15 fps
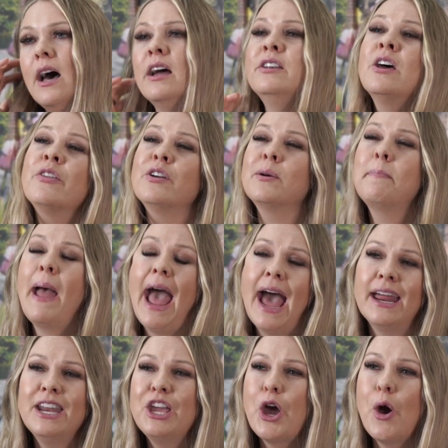Another
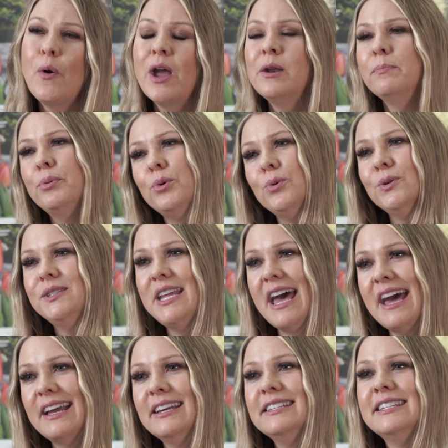patio and pool
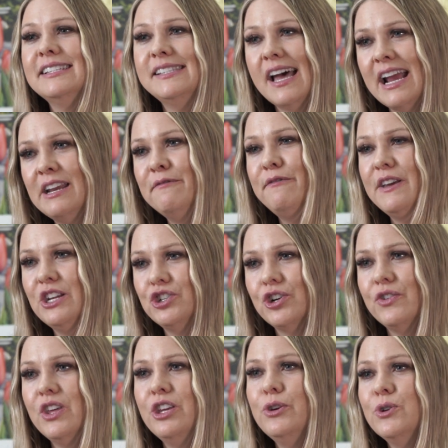deck design
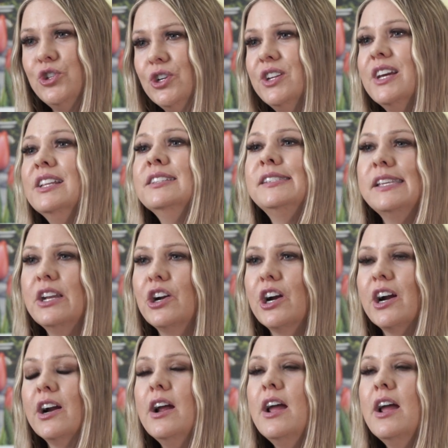feature that you should consider